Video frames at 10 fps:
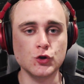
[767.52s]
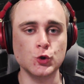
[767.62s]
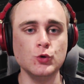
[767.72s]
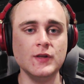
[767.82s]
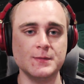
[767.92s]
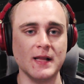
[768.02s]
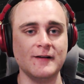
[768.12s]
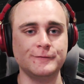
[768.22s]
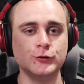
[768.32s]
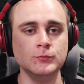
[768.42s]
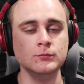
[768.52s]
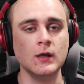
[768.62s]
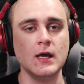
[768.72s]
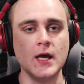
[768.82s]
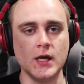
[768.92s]
to this platform
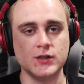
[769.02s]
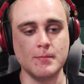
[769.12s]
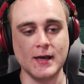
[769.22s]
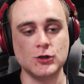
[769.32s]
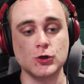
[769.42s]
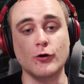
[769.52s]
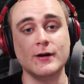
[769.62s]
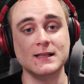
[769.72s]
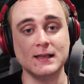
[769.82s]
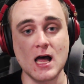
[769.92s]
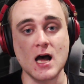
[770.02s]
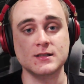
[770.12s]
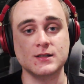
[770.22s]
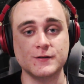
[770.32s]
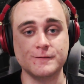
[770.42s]
to make sure it
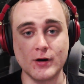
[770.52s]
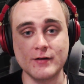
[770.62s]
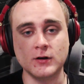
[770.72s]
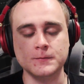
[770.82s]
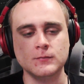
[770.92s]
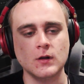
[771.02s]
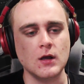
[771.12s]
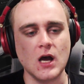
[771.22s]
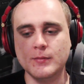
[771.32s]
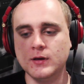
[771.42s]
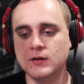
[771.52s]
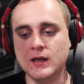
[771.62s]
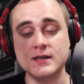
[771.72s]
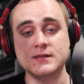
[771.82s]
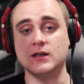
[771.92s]
lasts forever. I mean,
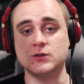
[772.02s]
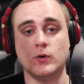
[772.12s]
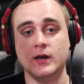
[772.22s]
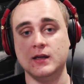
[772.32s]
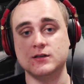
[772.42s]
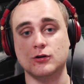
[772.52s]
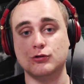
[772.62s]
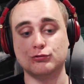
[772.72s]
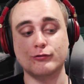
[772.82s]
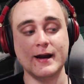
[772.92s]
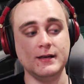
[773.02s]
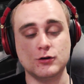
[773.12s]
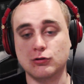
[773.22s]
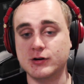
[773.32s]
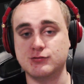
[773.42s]
the SR20 is a
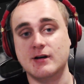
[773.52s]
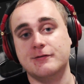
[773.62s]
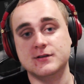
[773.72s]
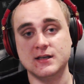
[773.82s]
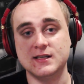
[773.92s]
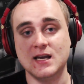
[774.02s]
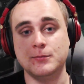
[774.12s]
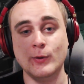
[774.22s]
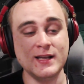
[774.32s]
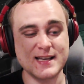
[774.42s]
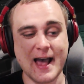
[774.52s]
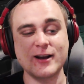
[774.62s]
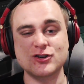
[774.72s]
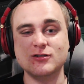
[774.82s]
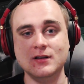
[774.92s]
great cross-reference example. It's
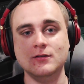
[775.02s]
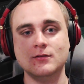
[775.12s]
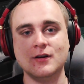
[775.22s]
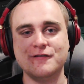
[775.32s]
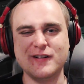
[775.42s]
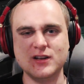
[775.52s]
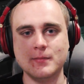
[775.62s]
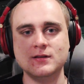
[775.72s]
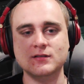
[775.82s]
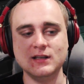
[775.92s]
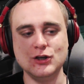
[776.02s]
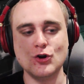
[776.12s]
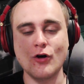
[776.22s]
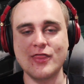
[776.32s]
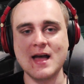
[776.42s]
actually fundamentally
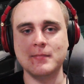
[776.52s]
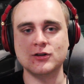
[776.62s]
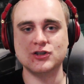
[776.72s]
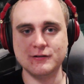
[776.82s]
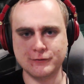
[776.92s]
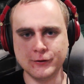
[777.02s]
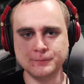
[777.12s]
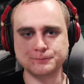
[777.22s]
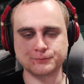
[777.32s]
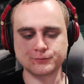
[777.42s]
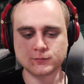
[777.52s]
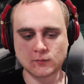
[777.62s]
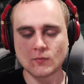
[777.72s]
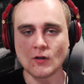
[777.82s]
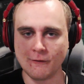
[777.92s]
not that much different
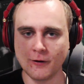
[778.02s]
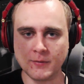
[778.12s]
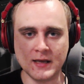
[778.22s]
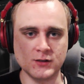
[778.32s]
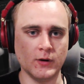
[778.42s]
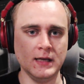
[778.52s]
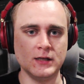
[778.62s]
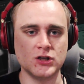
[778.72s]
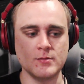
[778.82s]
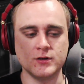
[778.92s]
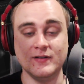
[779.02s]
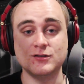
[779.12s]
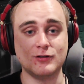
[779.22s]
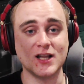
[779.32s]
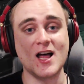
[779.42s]
from the N20 in terms of
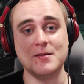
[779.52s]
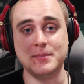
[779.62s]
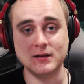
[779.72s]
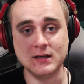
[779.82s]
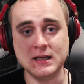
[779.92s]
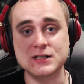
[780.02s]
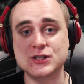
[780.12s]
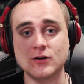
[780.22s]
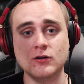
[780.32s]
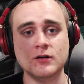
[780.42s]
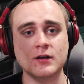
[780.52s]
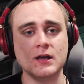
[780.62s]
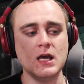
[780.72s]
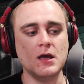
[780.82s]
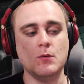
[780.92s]
its reliability, stock,
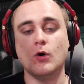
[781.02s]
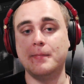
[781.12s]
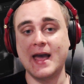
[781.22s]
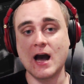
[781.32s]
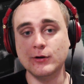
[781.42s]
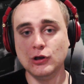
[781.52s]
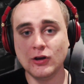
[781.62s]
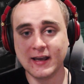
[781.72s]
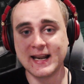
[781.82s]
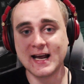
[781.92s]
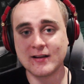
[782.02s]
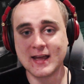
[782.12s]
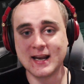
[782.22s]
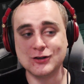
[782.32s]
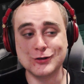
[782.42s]
what power you can get out of
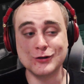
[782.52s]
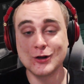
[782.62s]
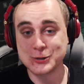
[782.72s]
that engine,